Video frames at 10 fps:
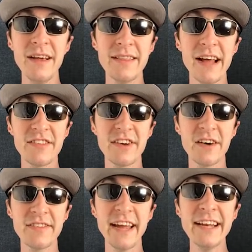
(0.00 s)
and that
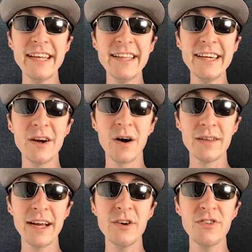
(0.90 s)
stars Ted Neeley,
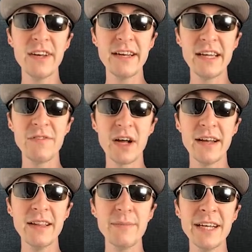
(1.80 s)
Carl Anderson, and Yvonne
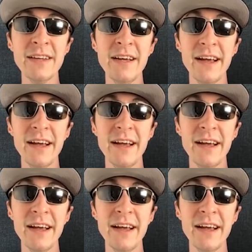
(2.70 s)
Elliman,